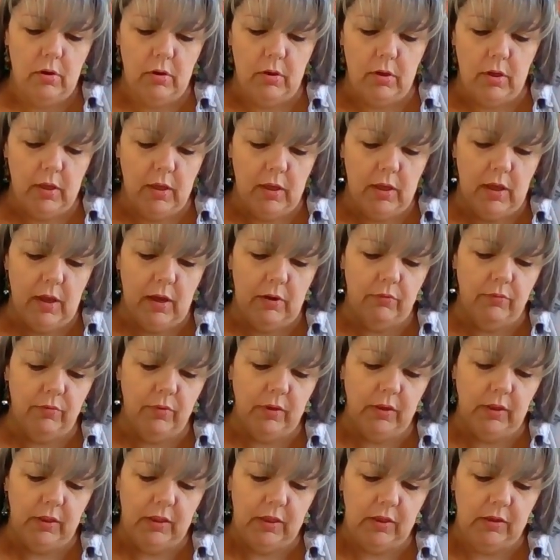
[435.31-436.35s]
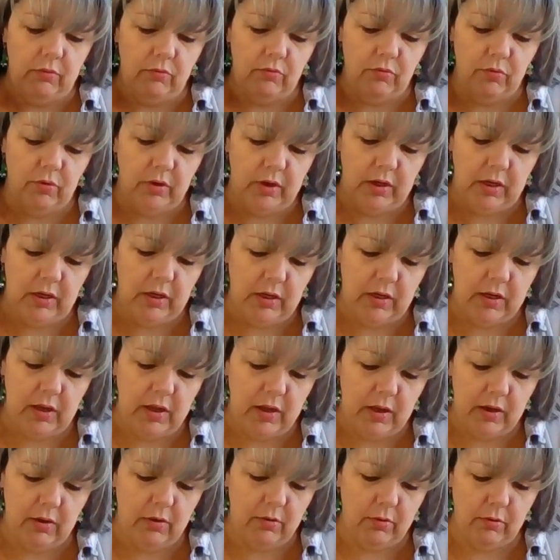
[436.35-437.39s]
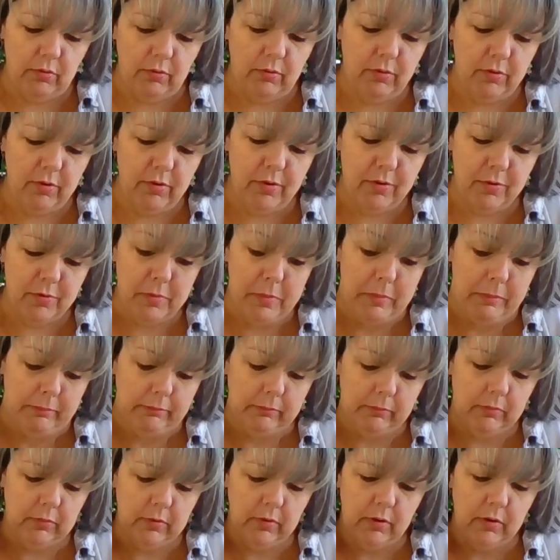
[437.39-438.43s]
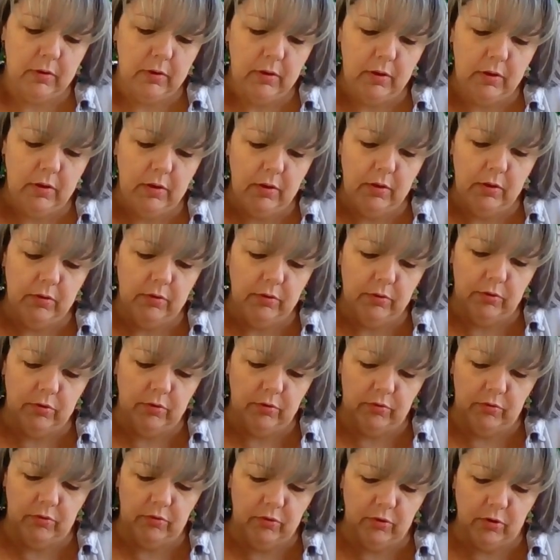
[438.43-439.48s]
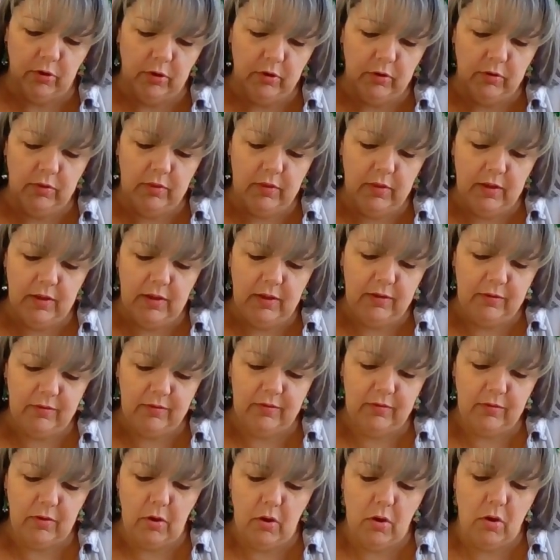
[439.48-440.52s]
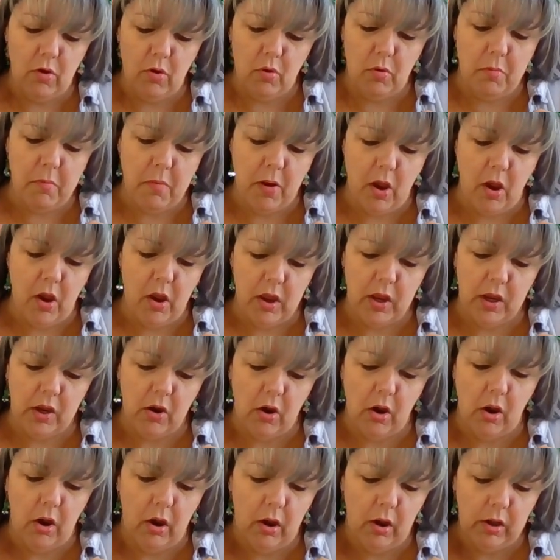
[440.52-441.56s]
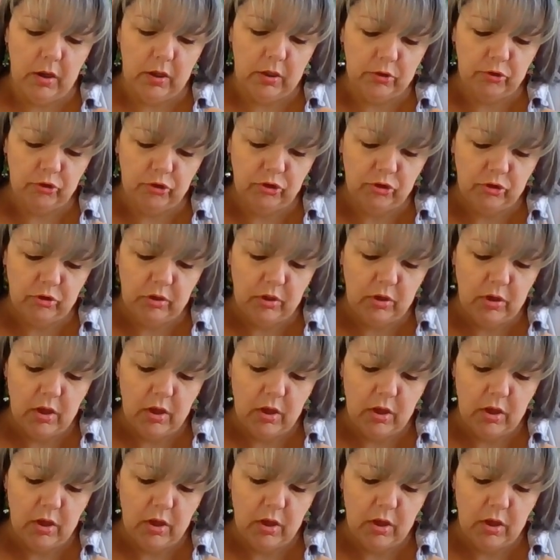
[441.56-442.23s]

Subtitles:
Okay, I really didn't read how to start this. Oh my gosh.